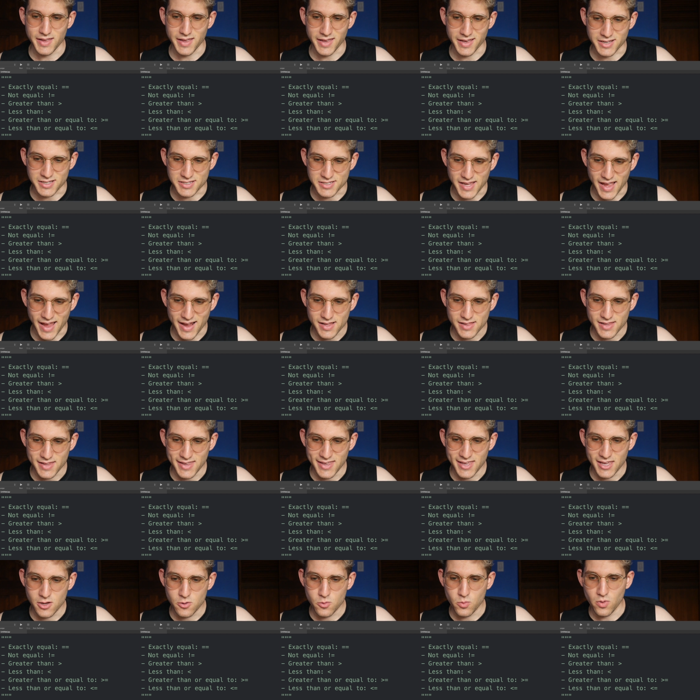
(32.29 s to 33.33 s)
Exactly
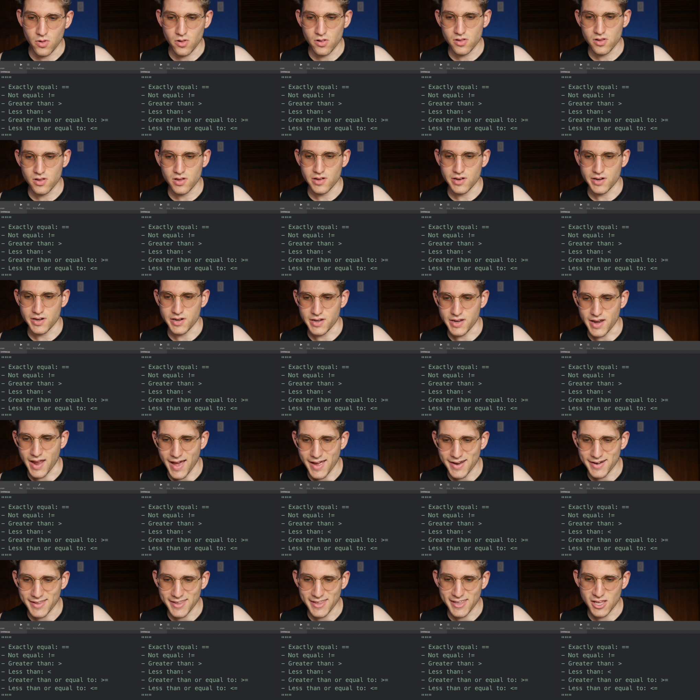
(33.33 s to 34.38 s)
equal,
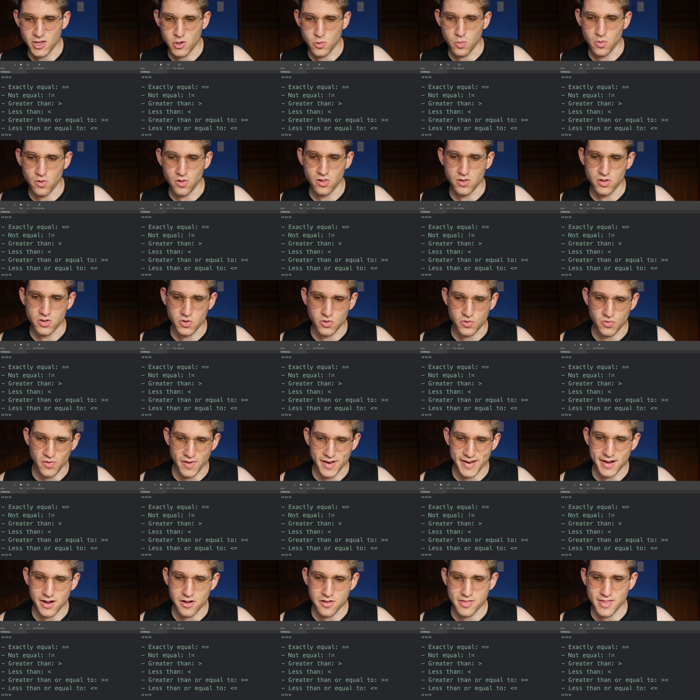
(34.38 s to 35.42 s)
not equal,
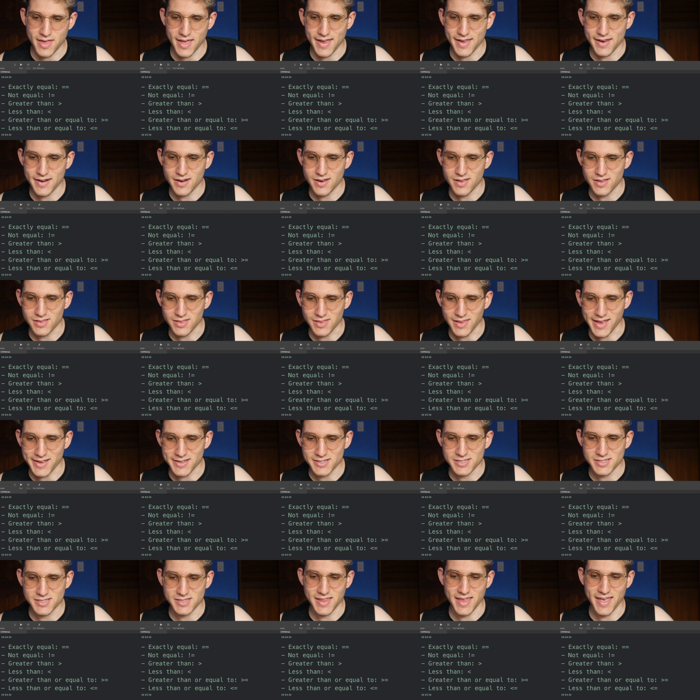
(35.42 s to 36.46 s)
greater than,
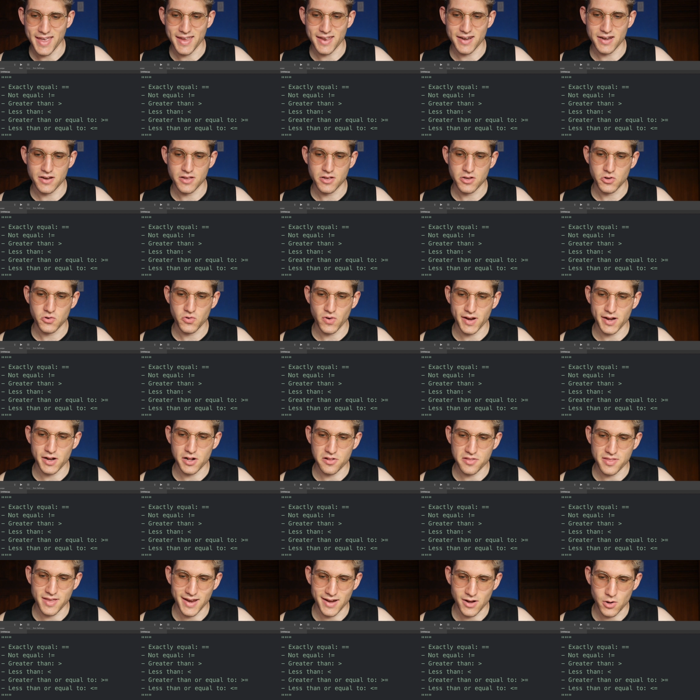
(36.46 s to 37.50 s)
less than,
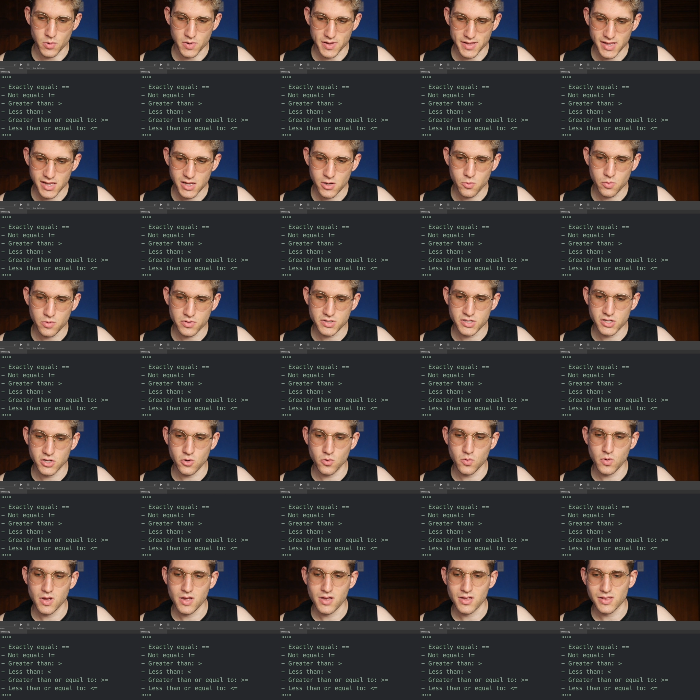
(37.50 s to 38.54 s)
greater than or equal
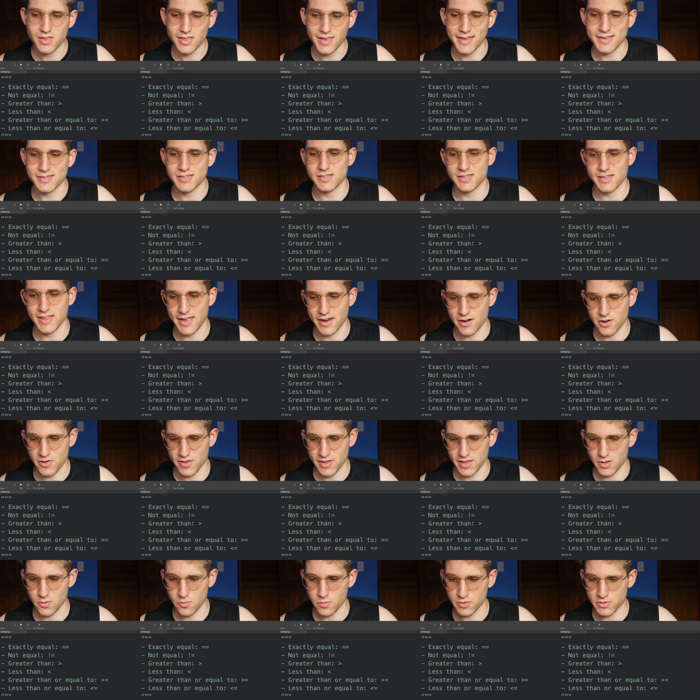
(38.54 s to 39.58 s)
to, less than or
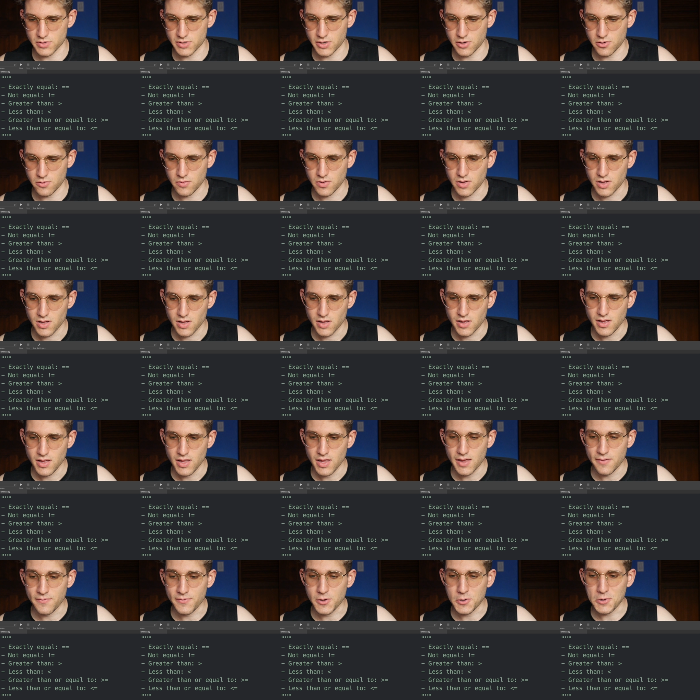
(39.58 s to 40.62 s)
equal to.
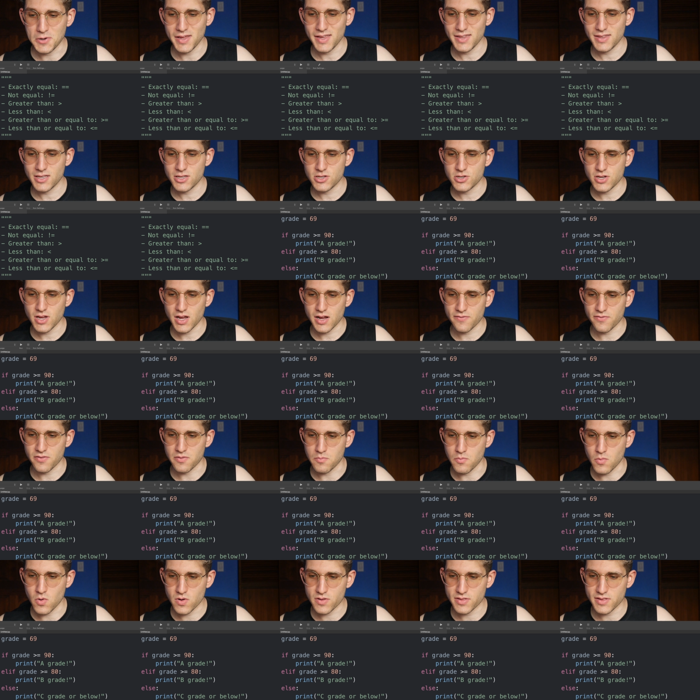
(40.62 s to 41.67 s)
If you need to check for
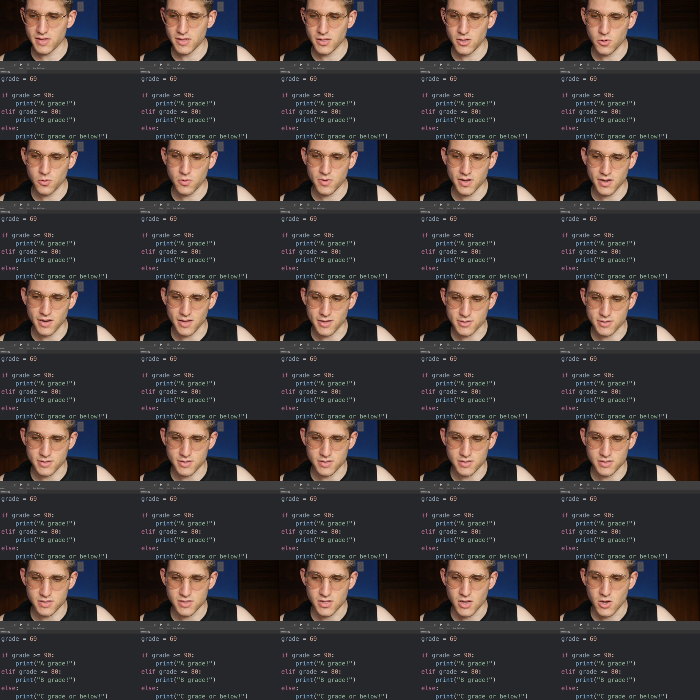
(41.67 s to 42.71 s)
more than two
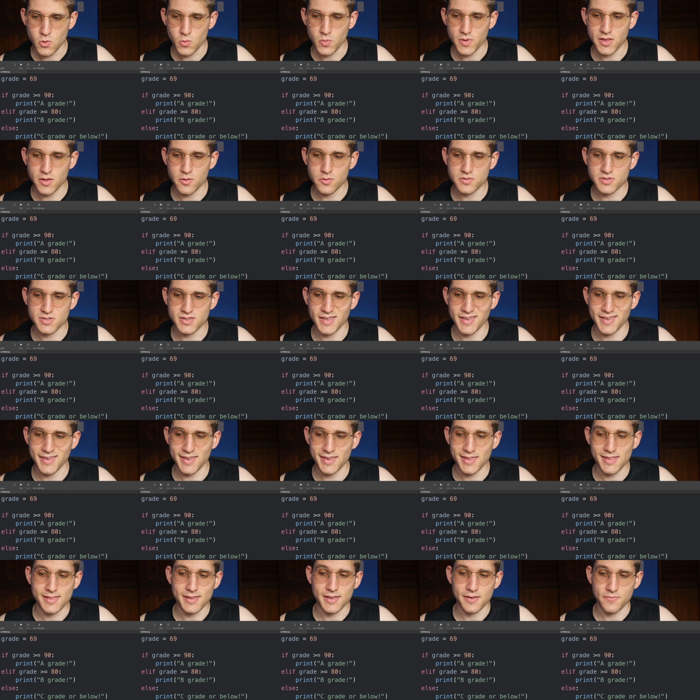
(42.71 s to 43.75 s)
conditions, we use the
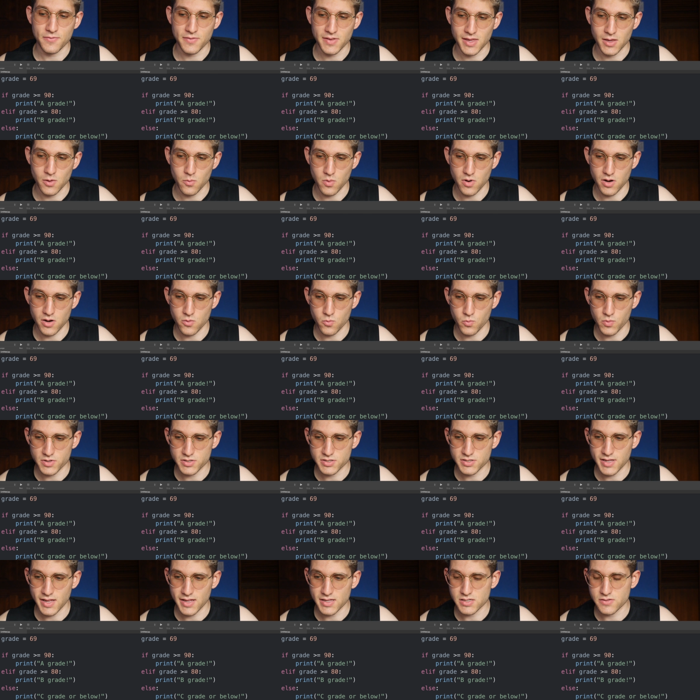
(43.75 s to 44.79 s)
elif keyword,
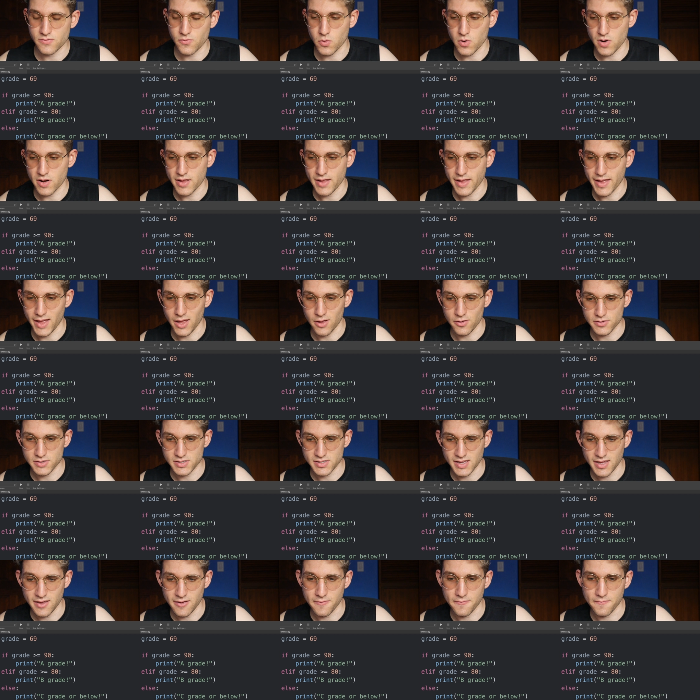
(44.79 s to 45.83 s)
which stands for
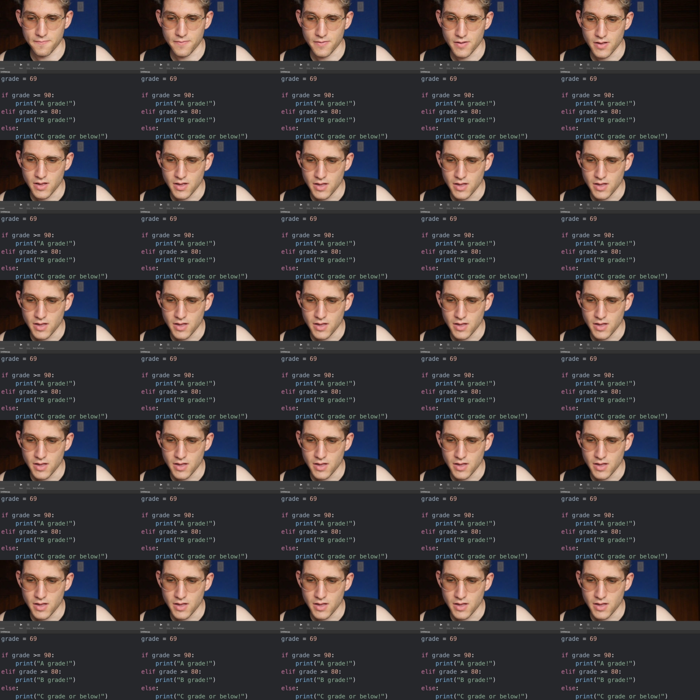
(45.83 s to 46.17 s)
else if.